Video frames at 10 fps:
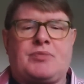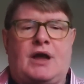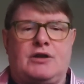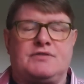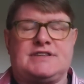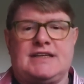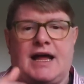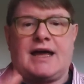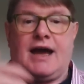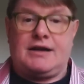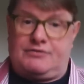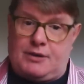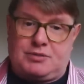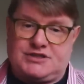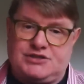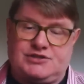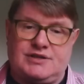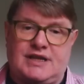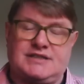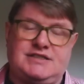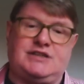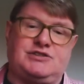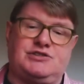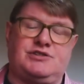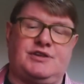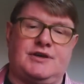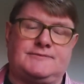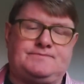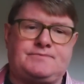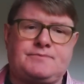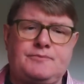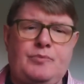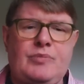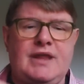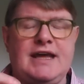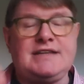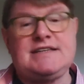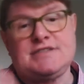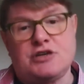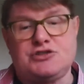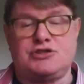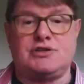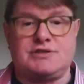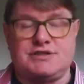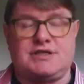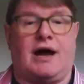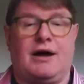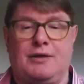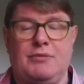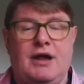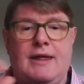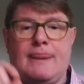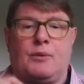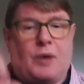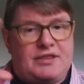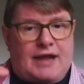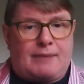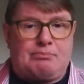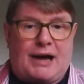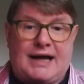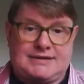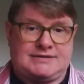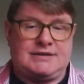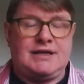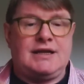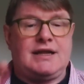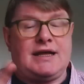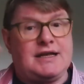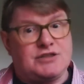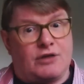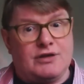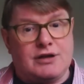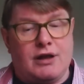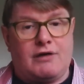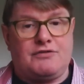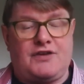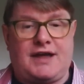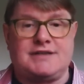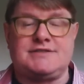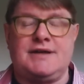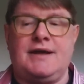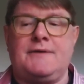And obviously that kind of repetition then teaches you that it is a certain time when that pattern is on the clock face.